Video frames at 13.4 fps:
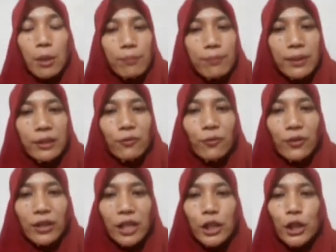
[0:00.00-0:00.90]

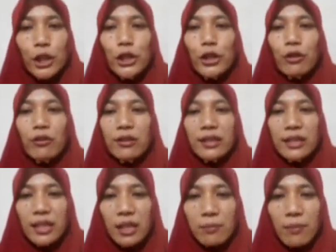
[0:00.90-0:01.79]
between your
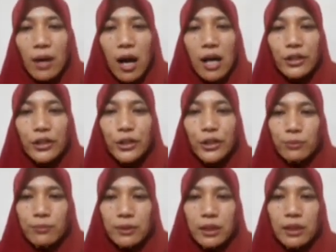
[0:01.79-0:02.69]
team
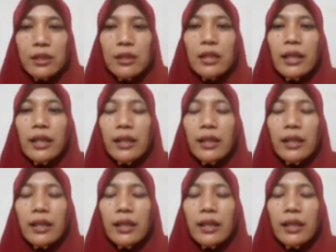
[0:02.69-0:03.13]
argument